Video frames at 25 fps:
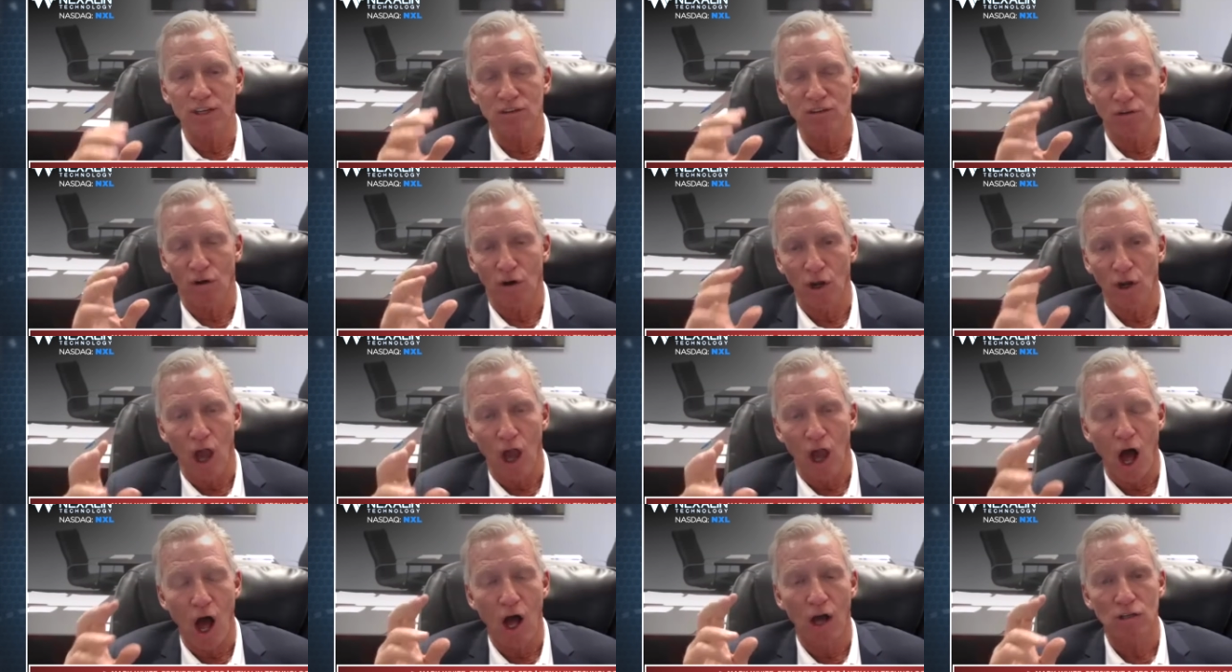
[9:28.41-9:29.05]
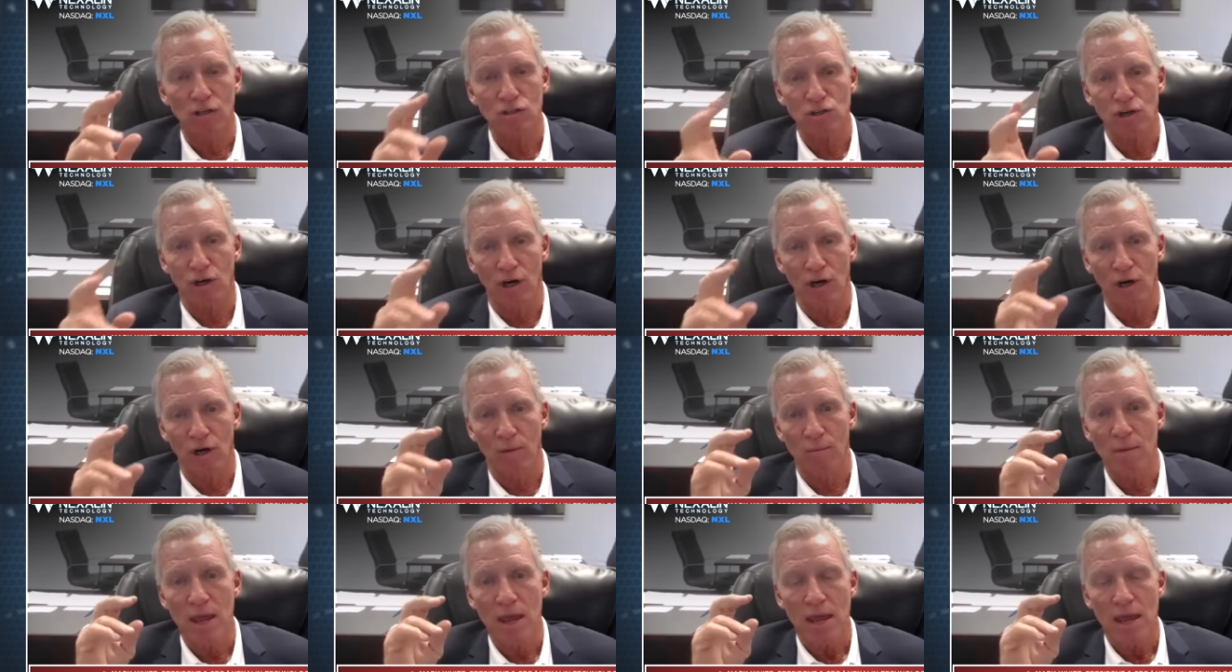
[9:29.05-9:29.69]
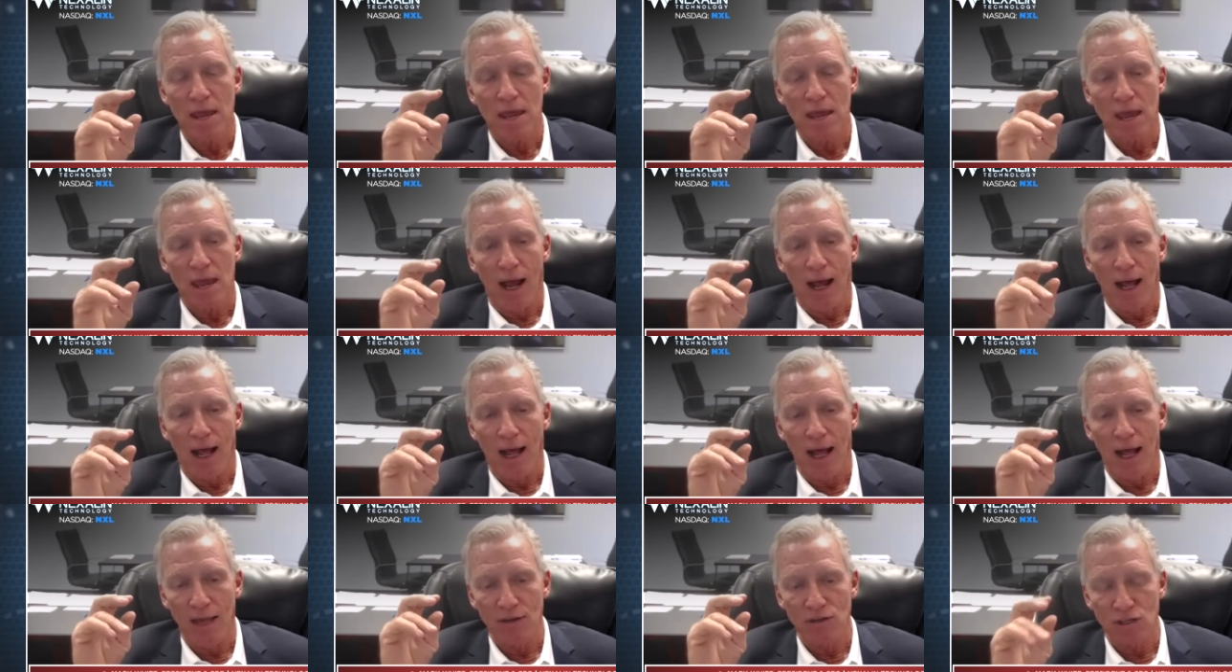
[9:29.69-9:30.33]
These are long-term
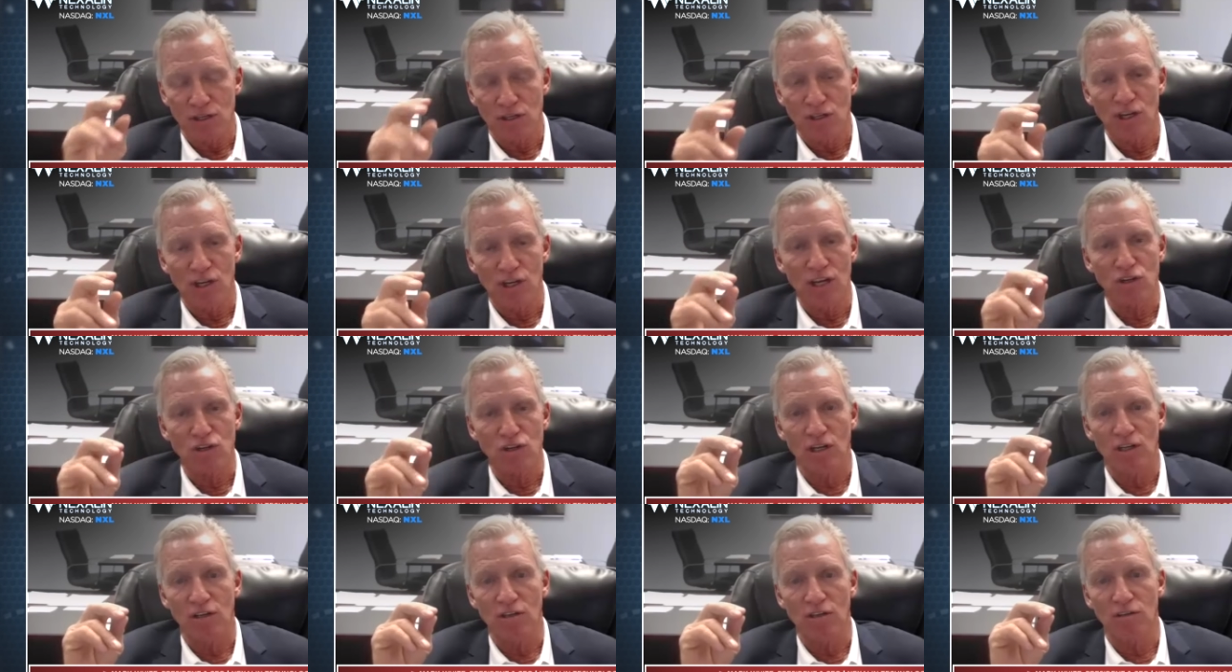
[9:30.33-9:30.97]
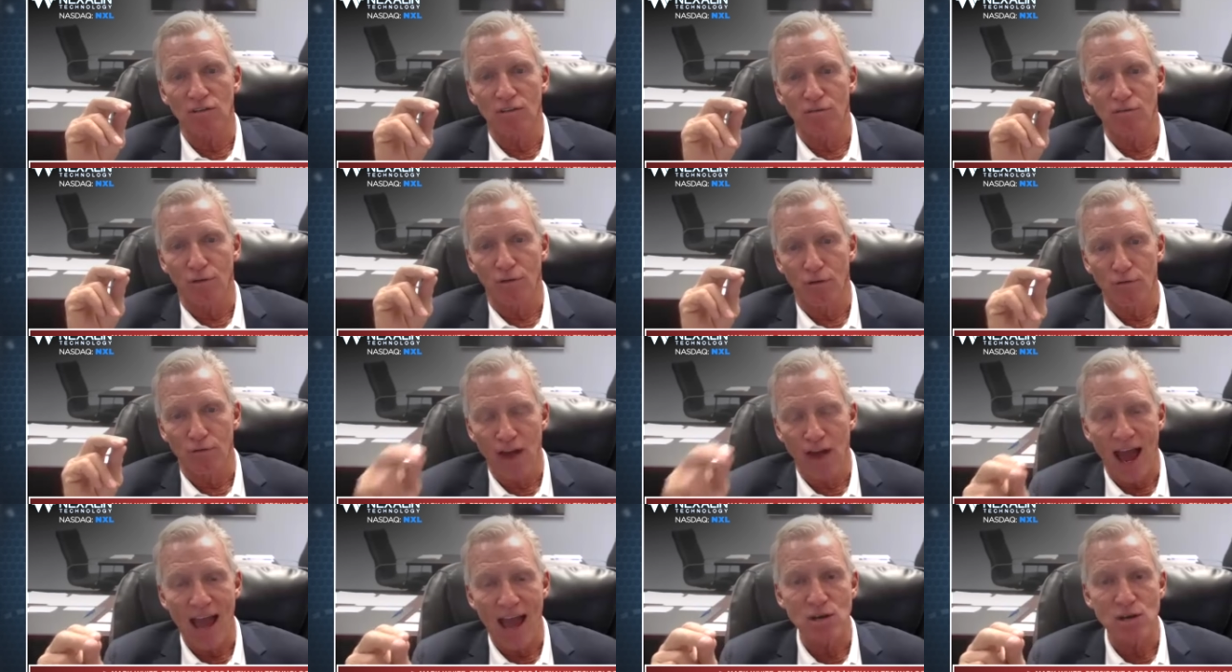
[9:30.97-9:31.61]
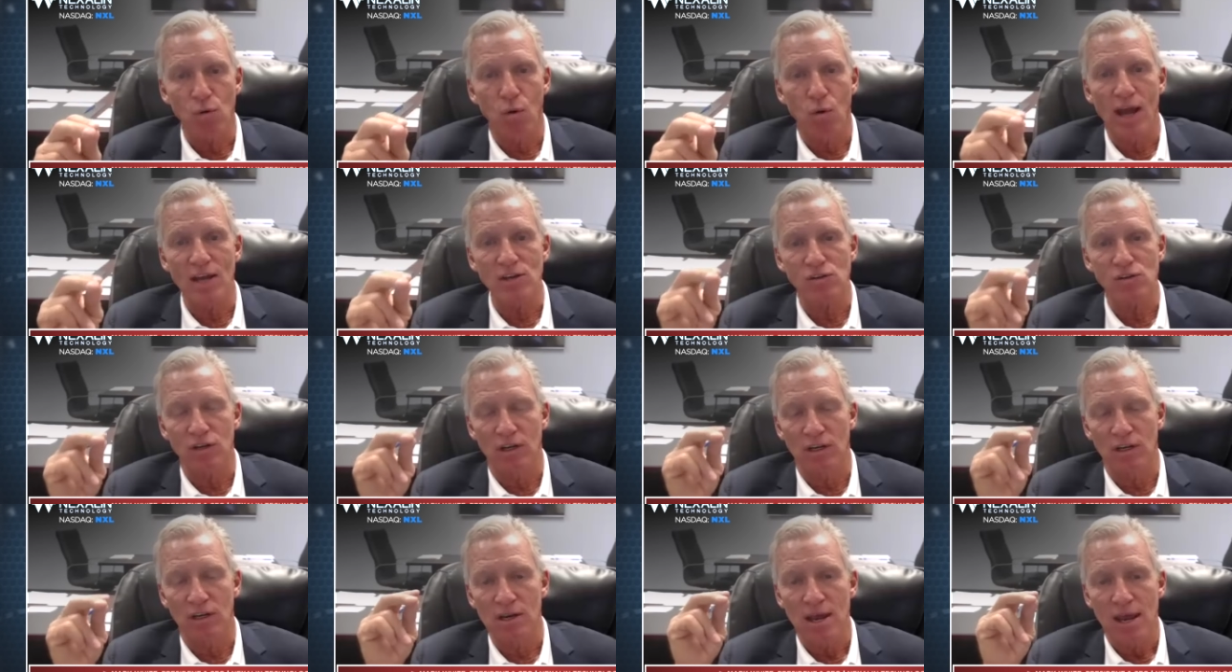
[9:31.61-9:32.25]
uh, decisions for
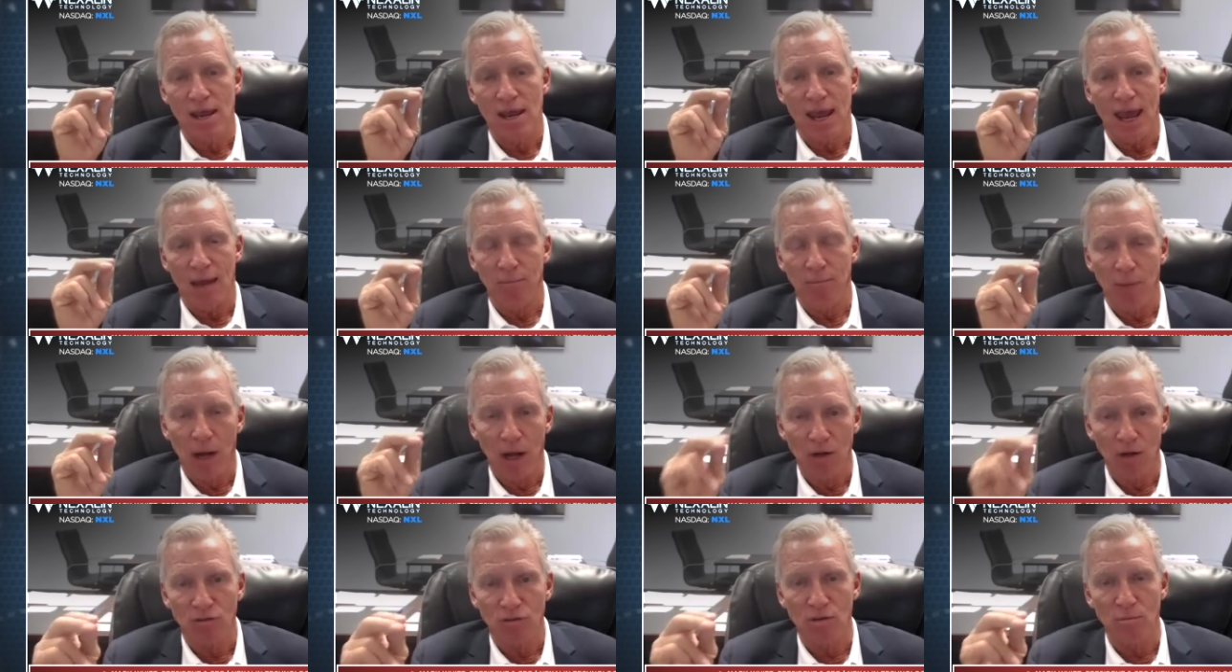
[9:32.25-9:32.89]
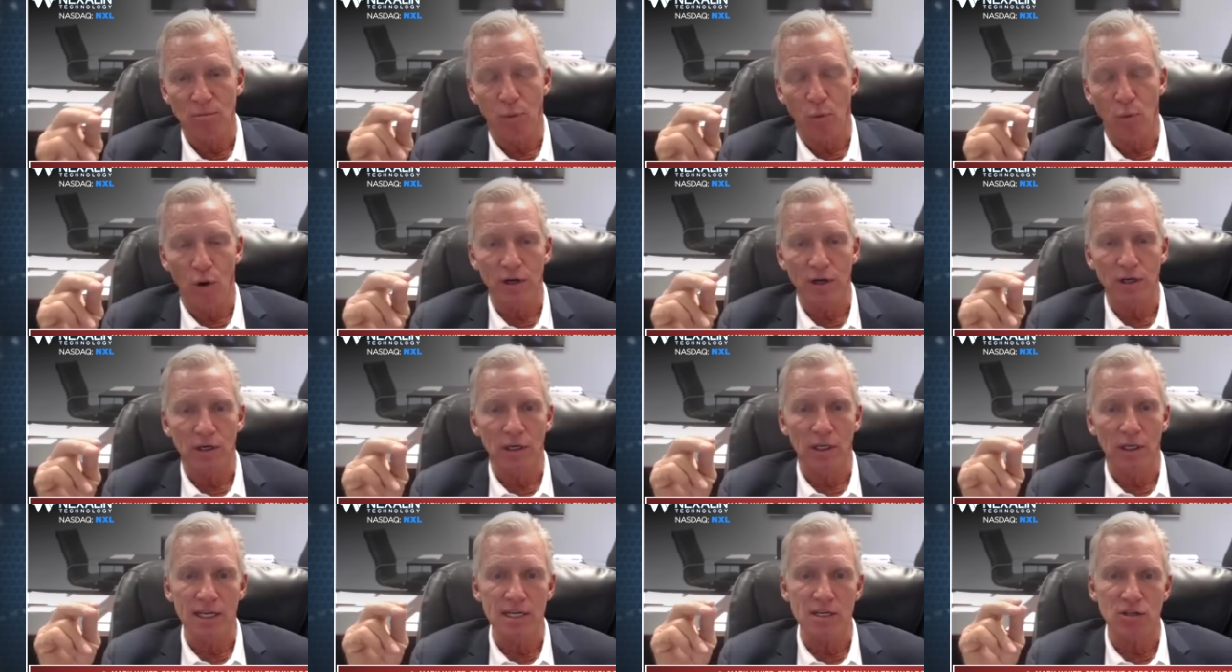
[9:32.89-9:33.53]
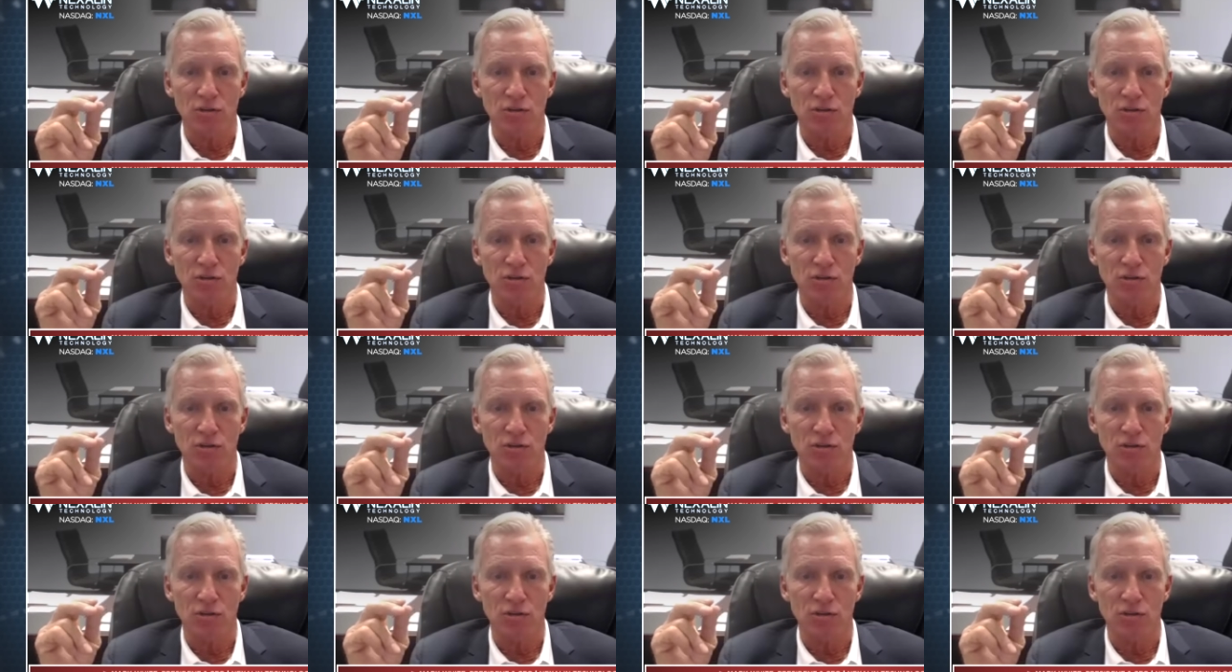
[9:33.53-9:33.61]
valuation and, most importantly,